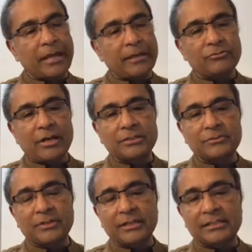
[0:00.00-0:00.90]
and try
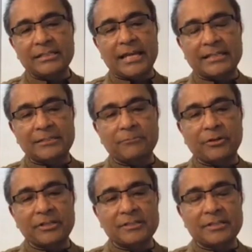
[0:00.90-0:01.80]
to get these
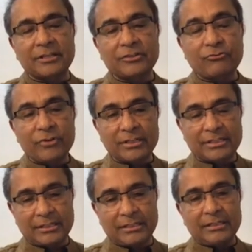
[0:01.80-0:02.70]
antibodies and
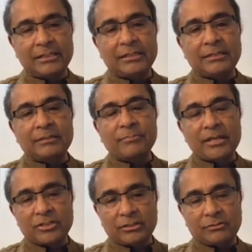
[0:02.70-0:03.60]
treat
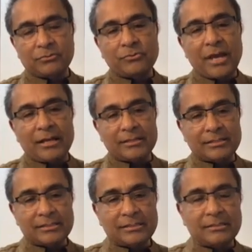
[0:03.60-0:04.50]
patient who
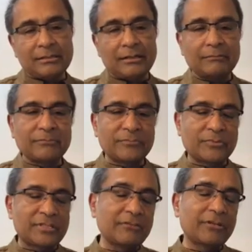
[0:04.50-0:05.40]
has
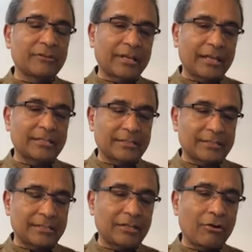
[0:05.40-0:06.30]
severe
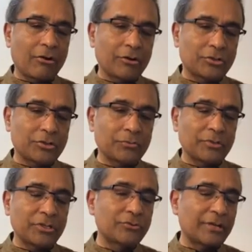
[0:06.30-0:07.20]
cases in order to
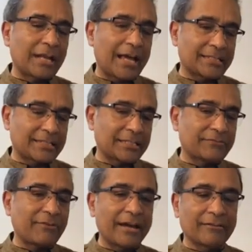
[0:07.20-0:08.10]
neutralize
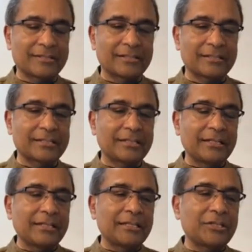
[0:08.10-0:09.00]
these viruses
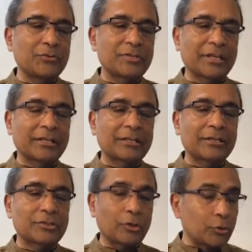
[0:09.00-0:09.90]
using
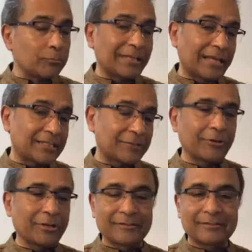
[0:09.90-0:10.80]
soluble
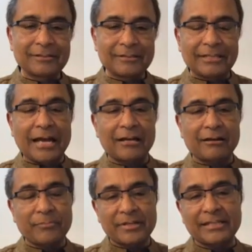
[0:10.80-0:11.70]
antibodies that
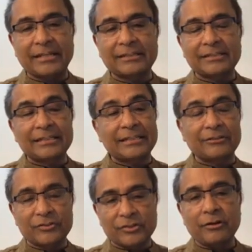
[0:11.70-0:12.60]
are present
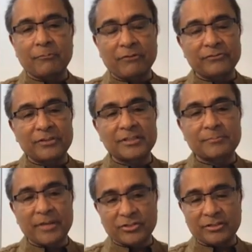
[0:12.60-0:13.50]
in the serum of these
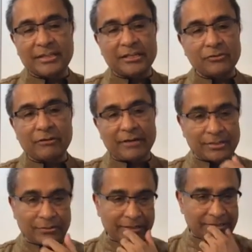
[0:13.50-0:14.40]
patients that you have
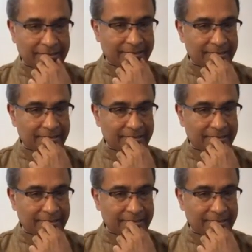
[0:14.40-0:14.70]
isolated.